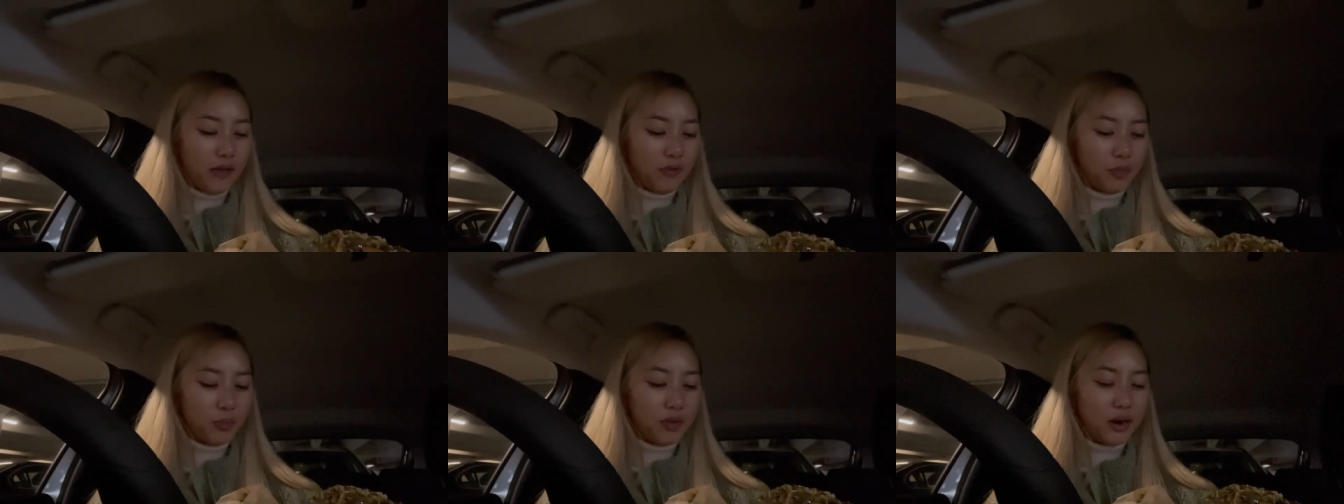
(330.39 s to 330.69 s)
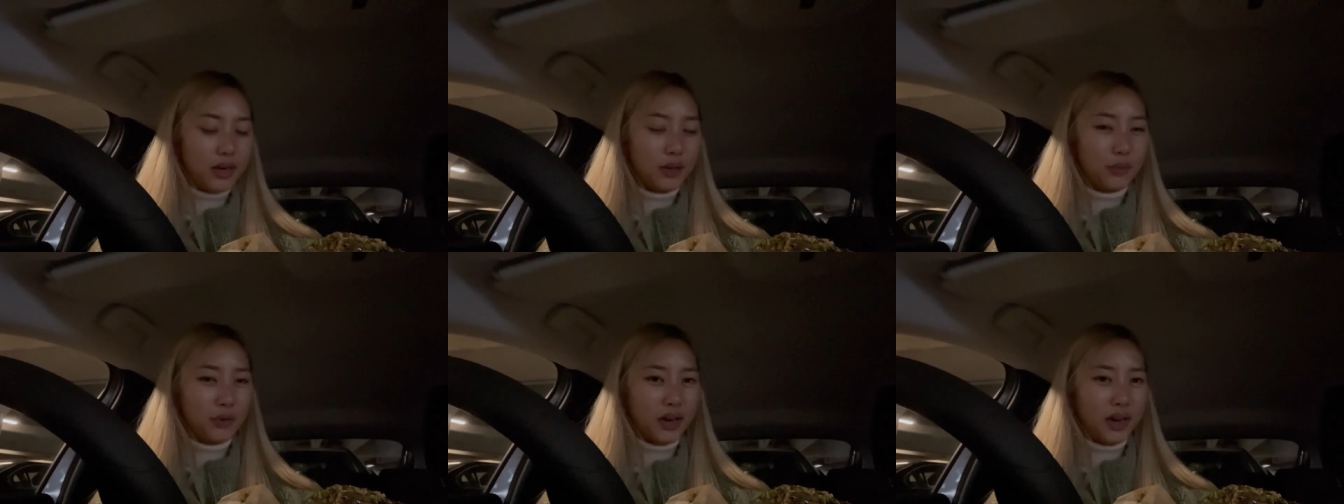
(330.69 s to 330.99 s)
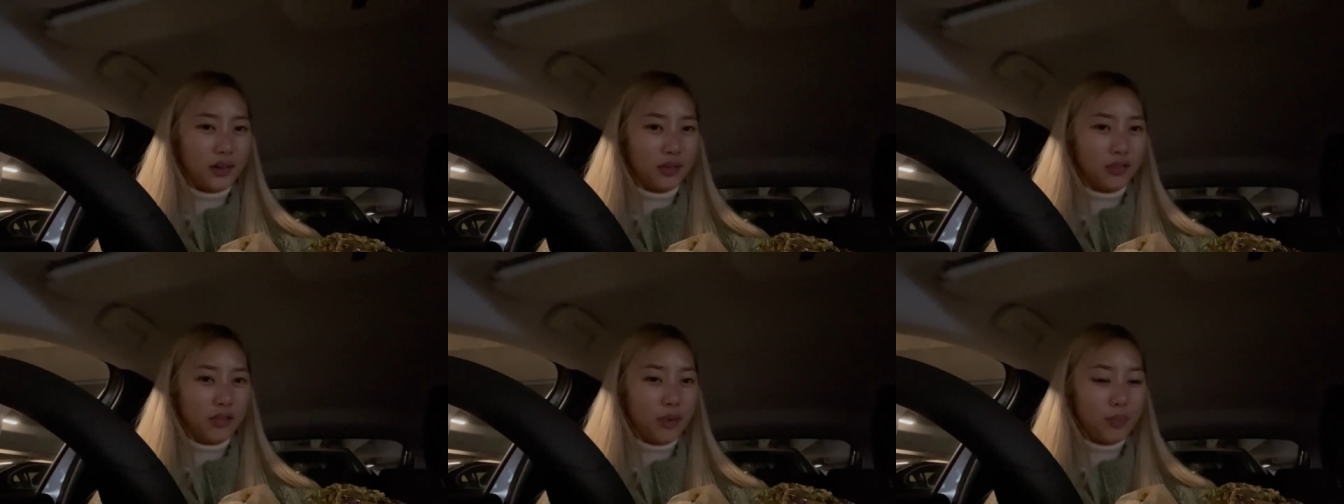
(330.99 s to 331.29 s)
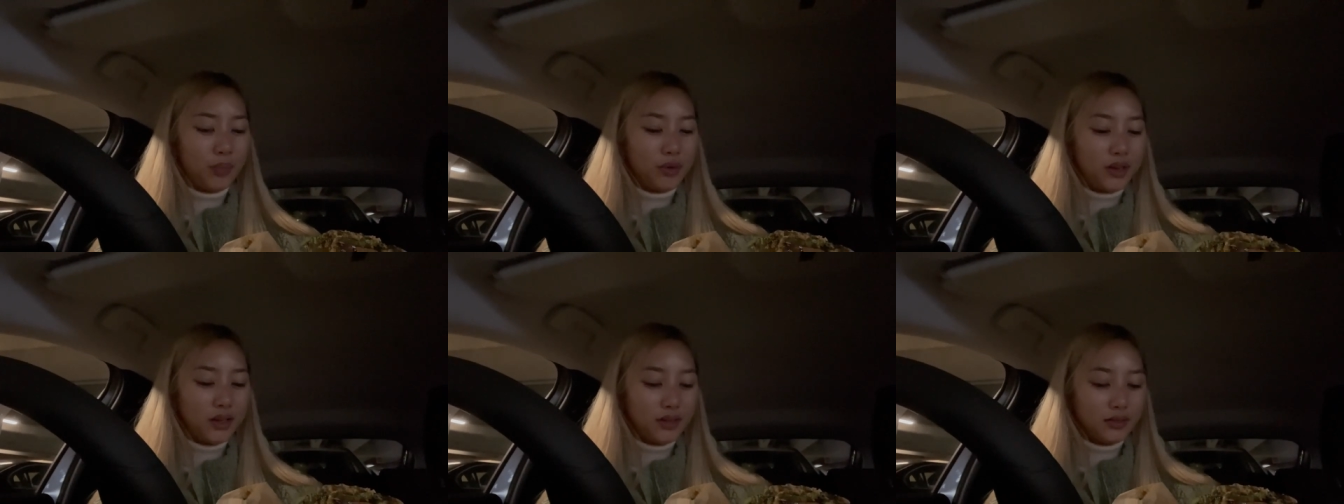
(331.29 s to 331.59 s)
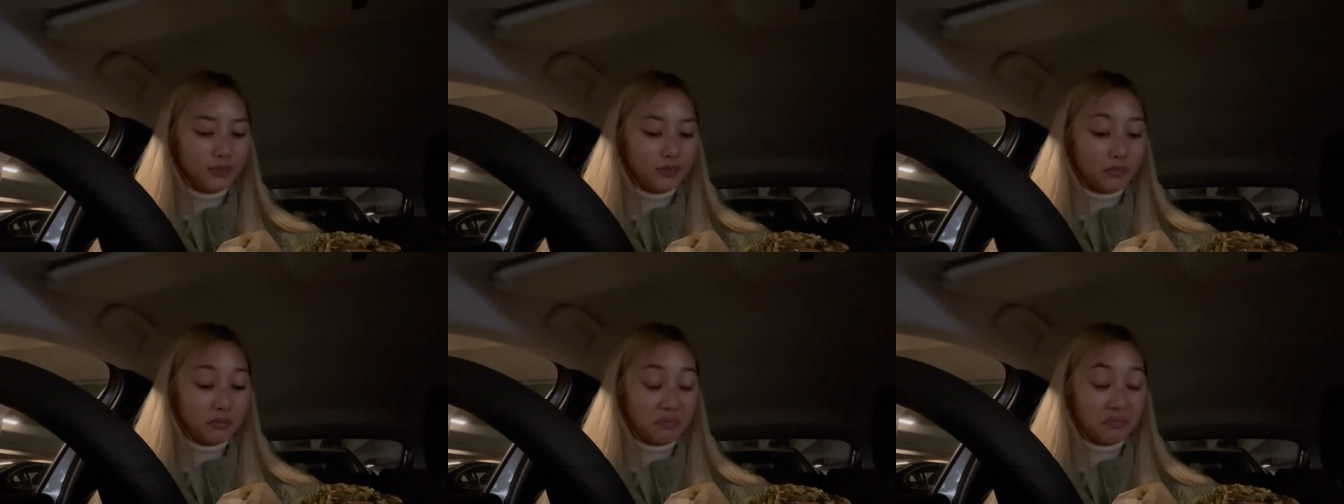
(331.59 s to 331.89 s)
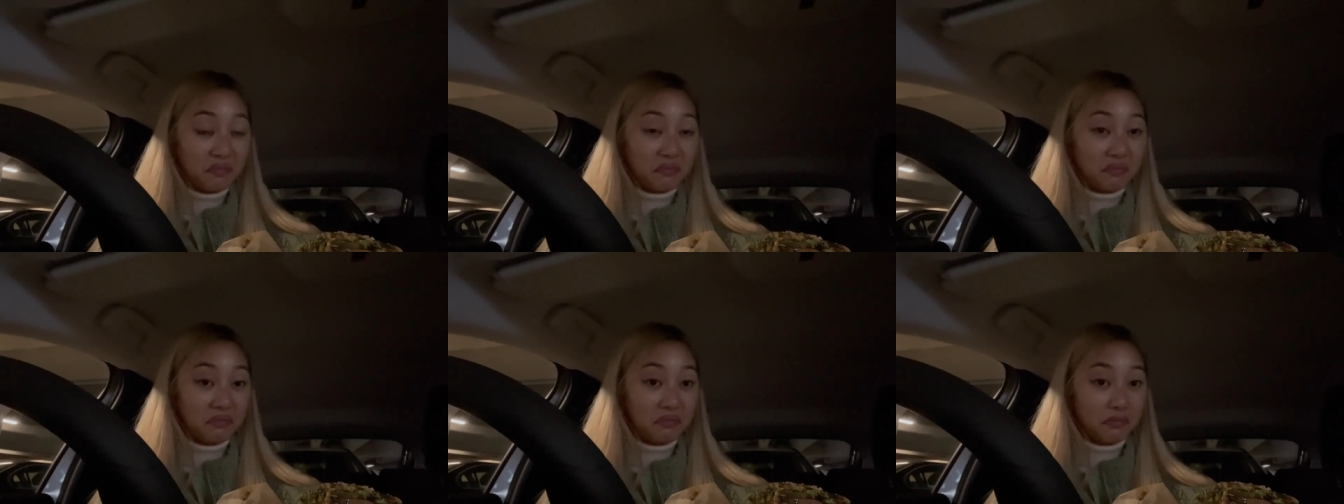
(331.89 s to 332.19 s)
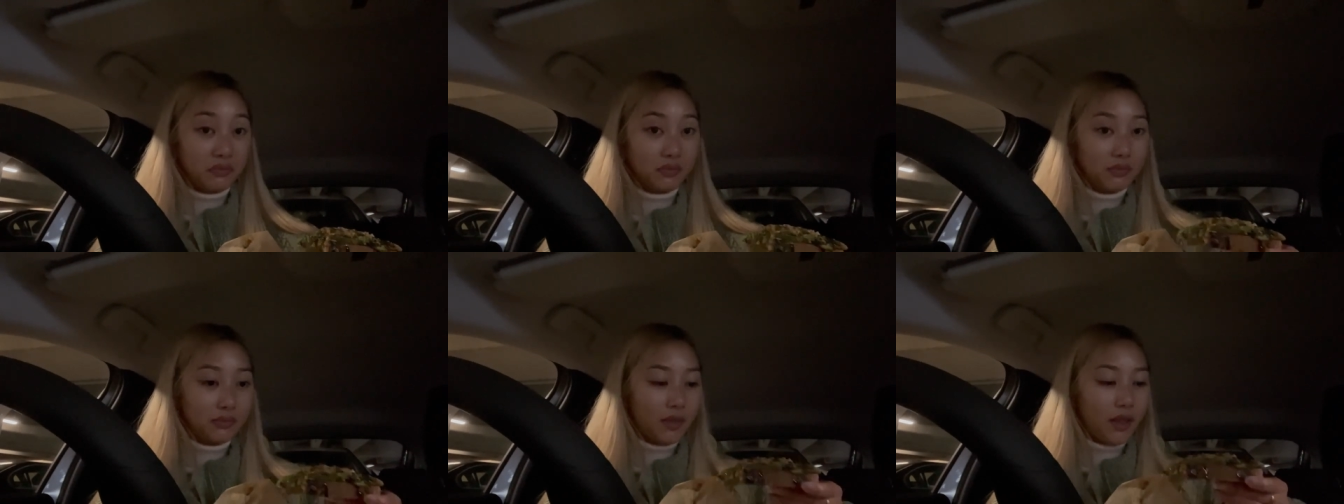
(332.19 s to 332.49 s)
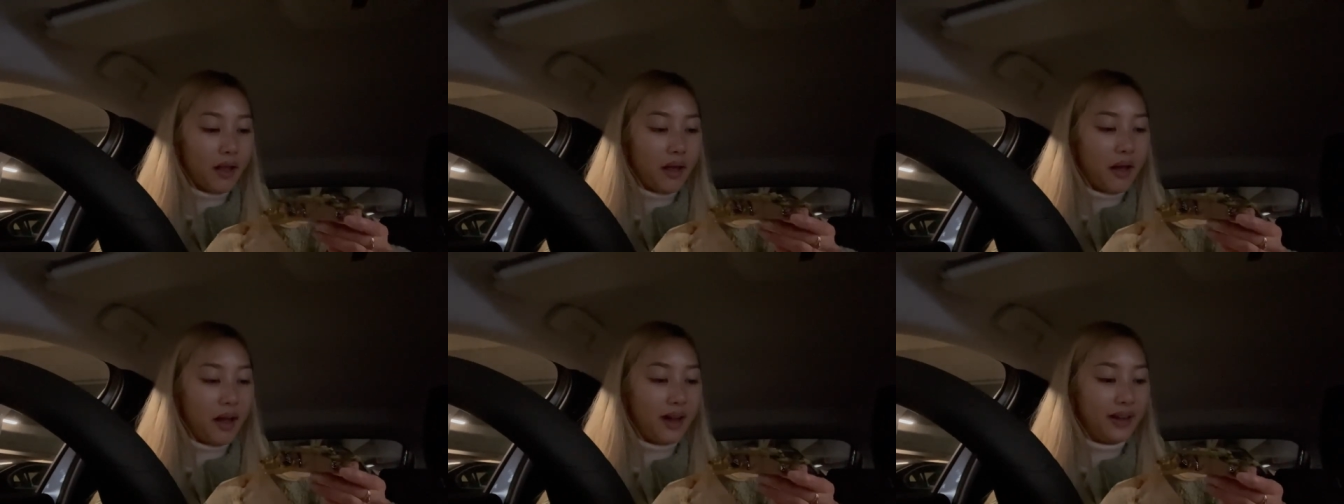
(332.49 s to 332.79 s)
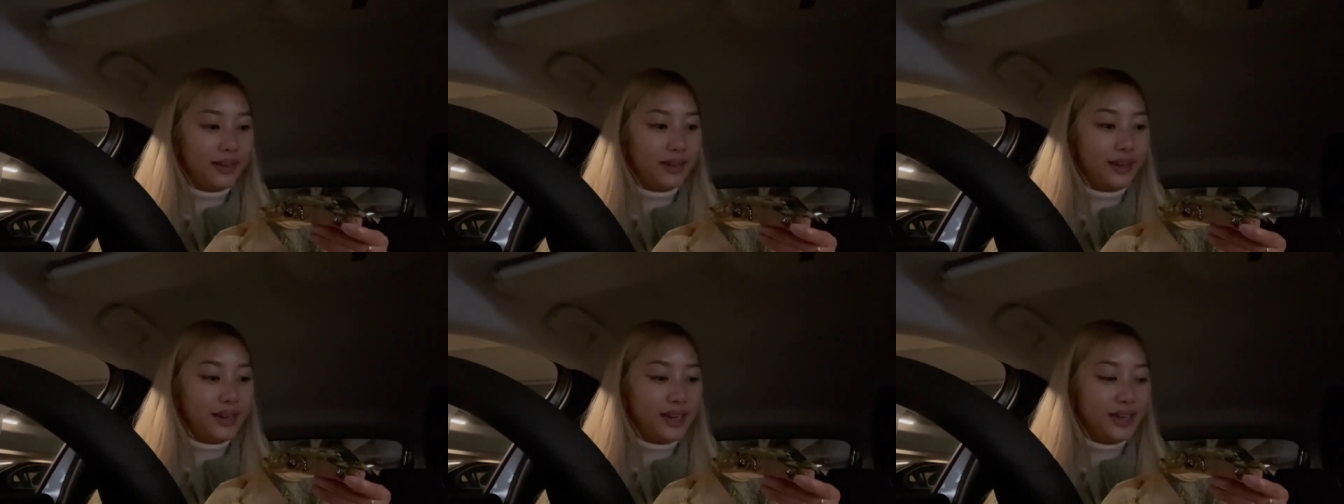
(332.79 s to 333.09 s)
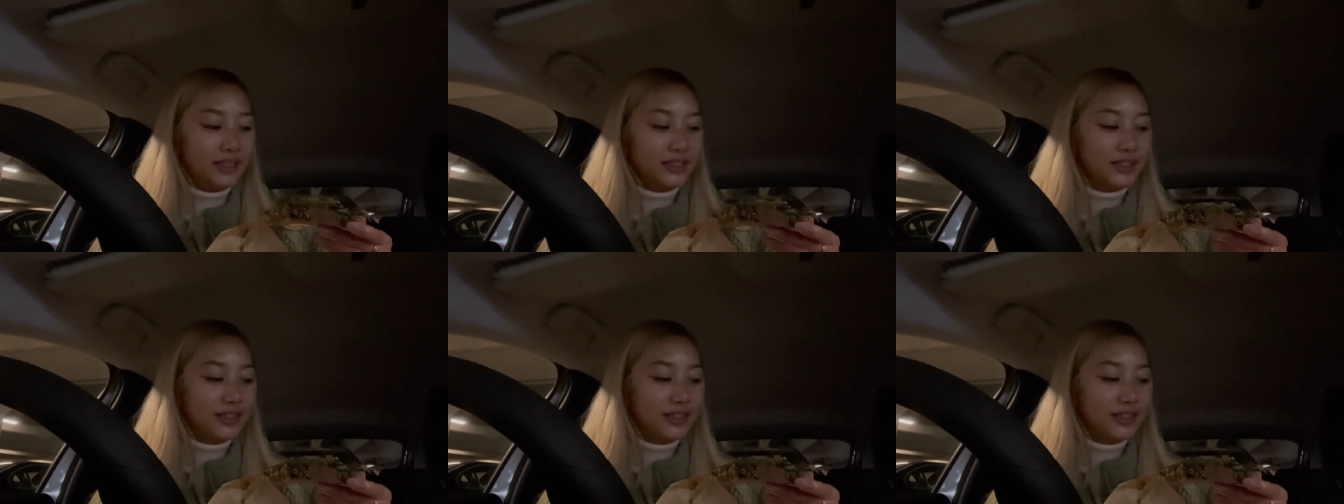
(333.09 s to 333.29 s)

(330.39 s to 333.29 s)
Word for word: a bread without topping. I guess.